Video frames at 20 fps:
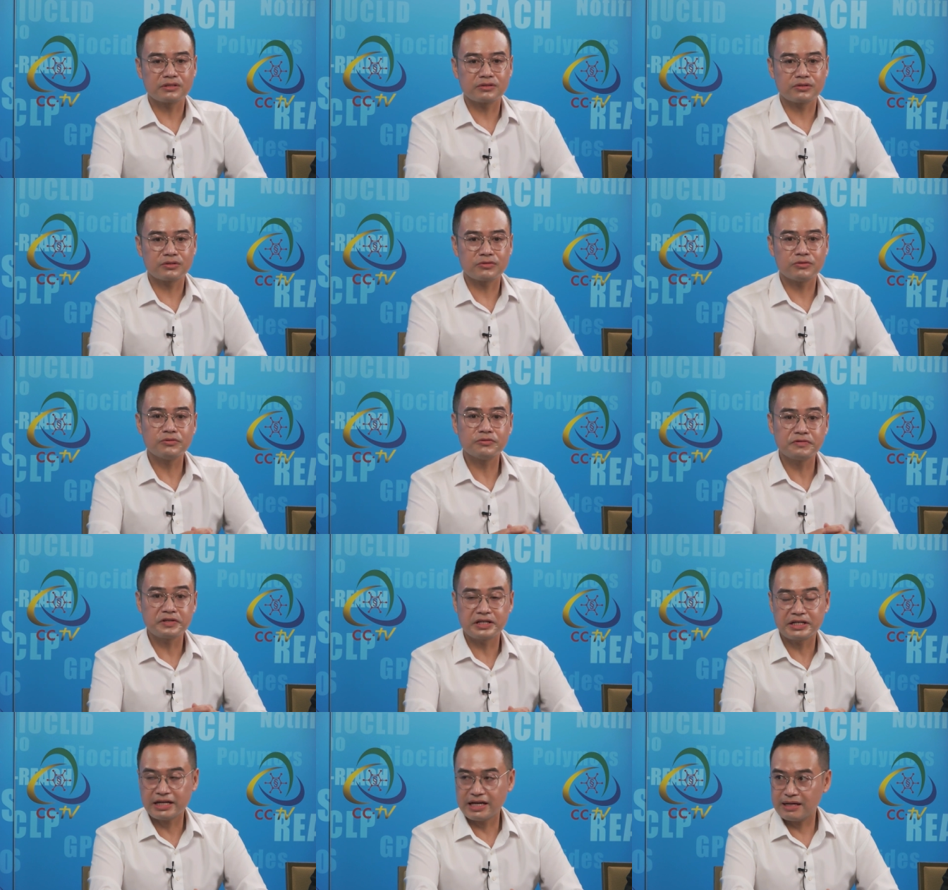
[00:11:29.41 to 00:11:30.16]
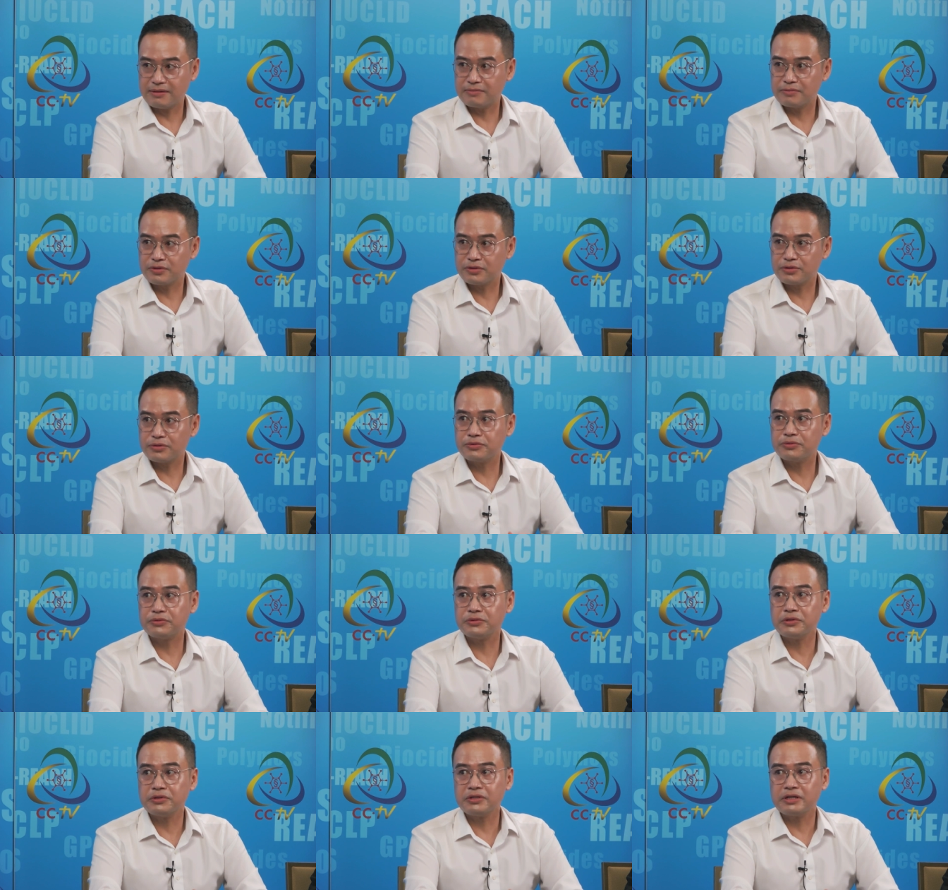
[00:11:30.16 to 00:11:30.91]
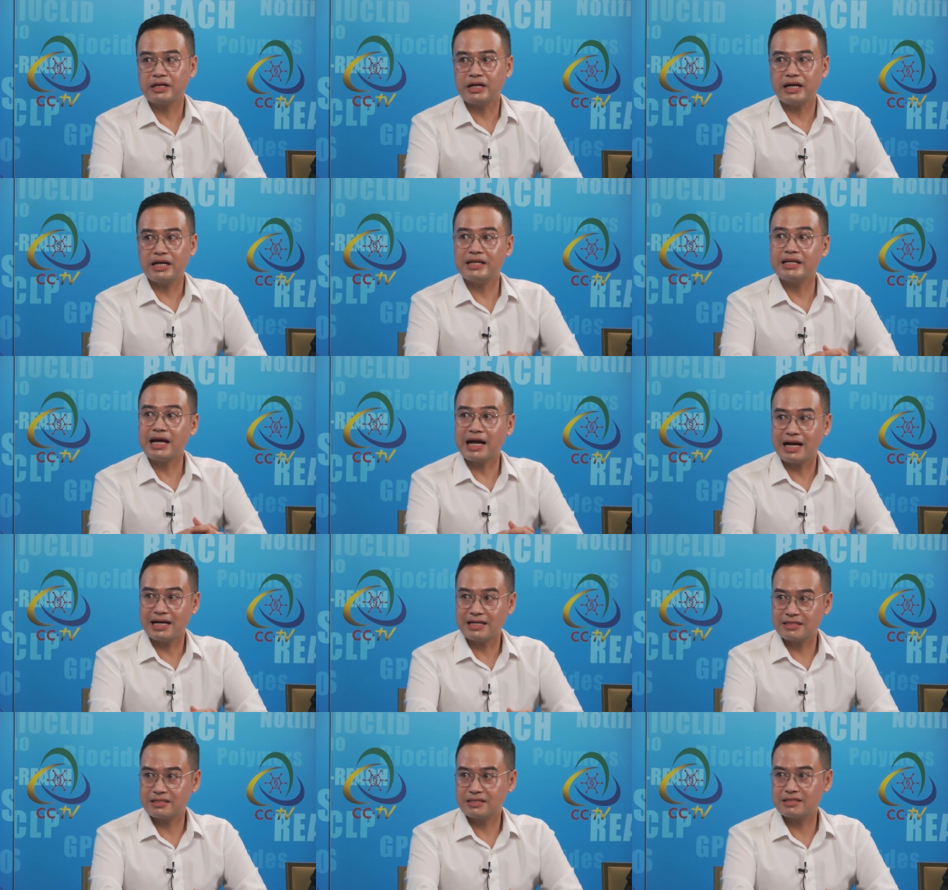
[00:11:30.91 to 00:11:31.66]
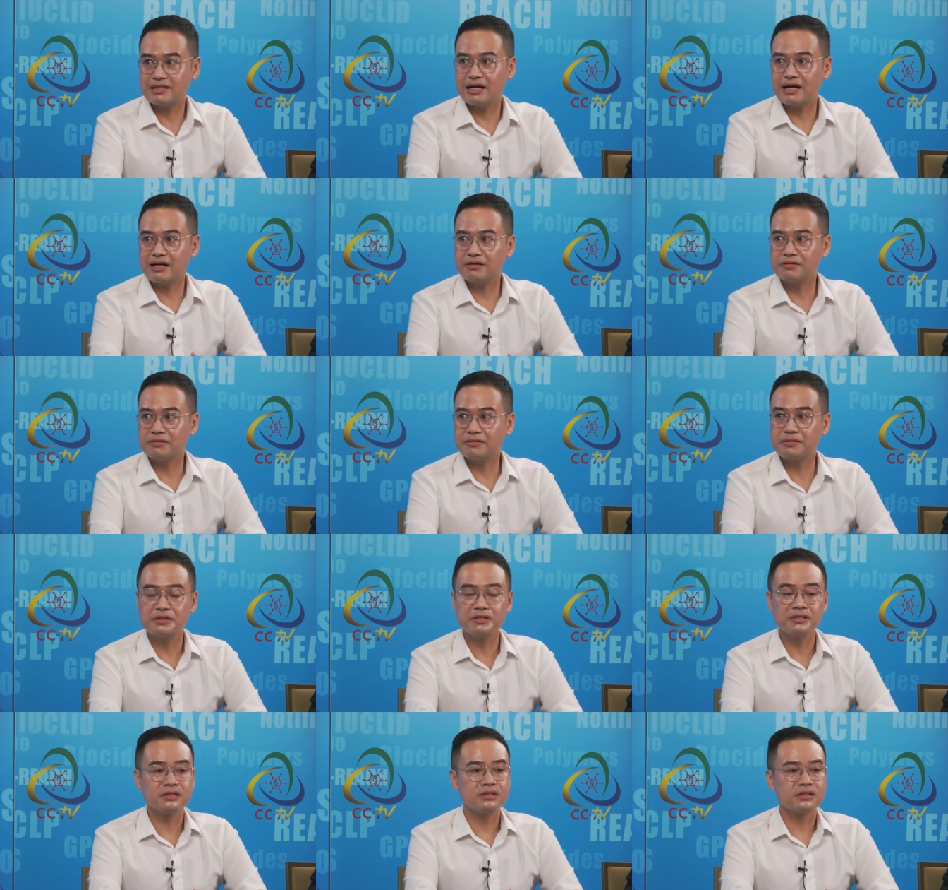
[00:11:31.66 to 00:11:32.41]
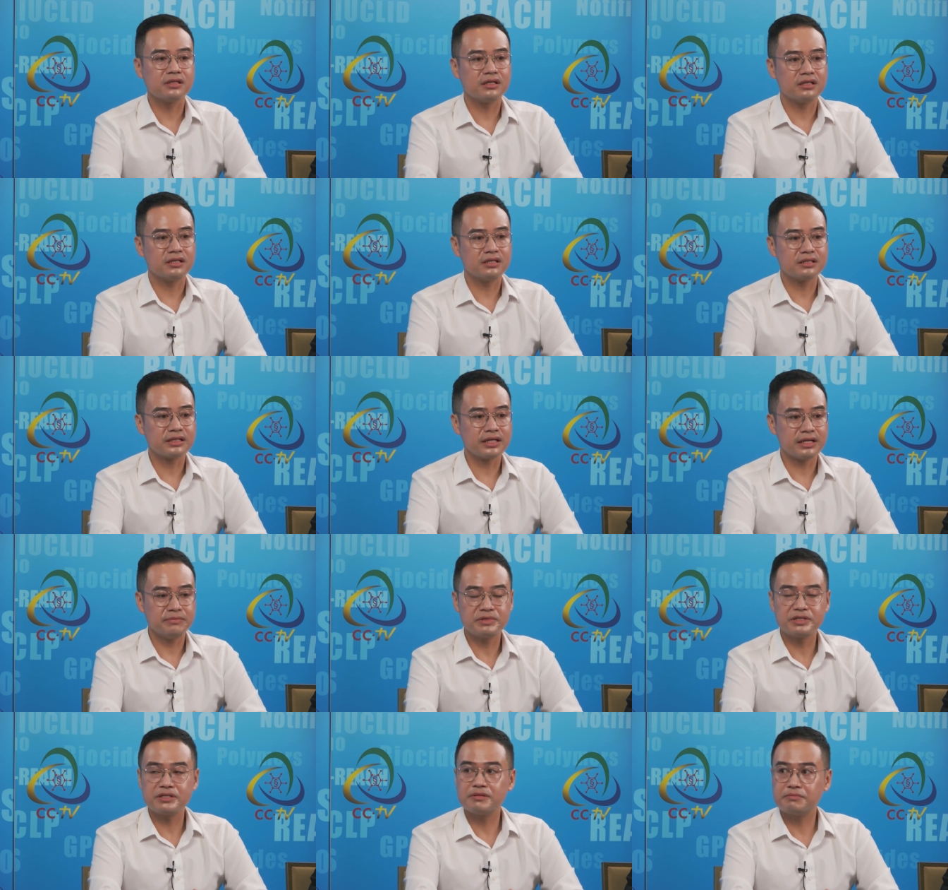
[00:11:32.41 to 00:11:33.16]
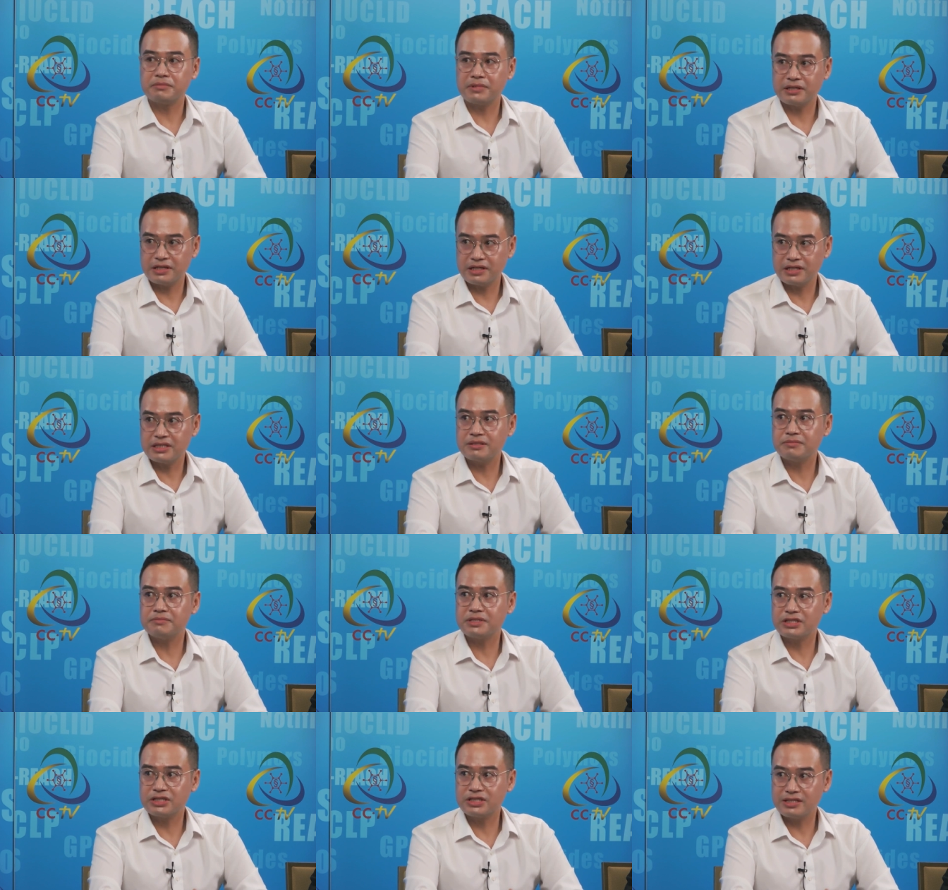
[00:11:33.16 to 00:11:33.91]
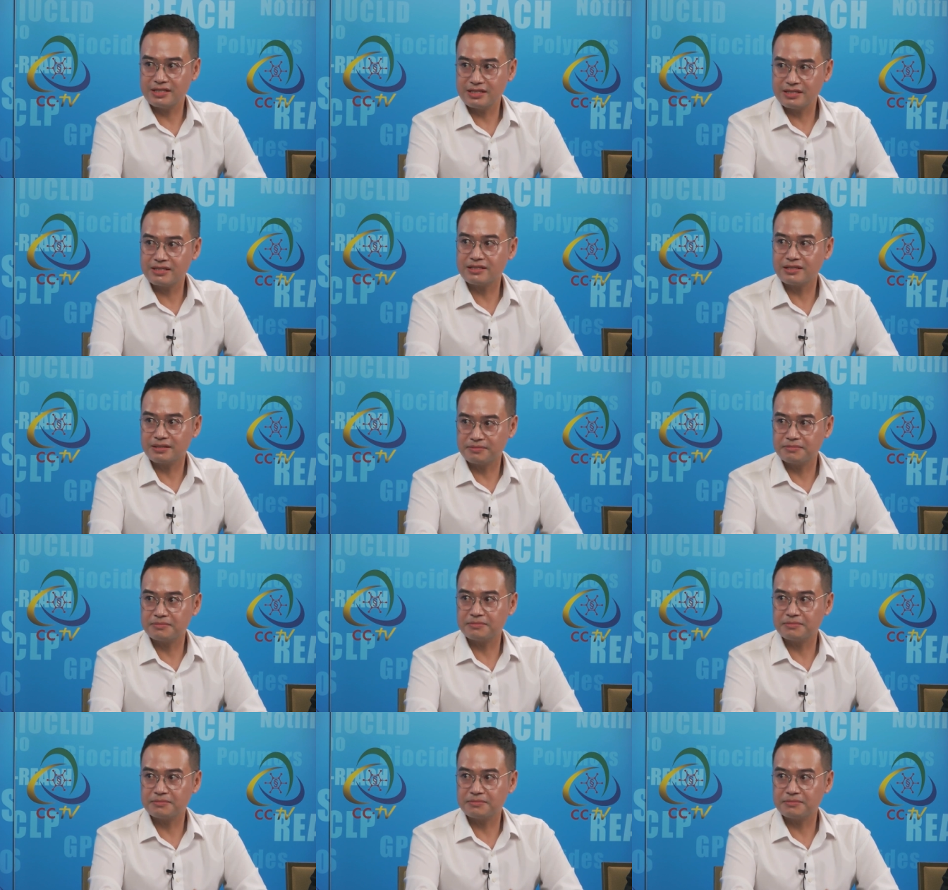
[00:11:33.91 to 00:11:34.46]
to Vietnam, to enhance our uh, chemical management system.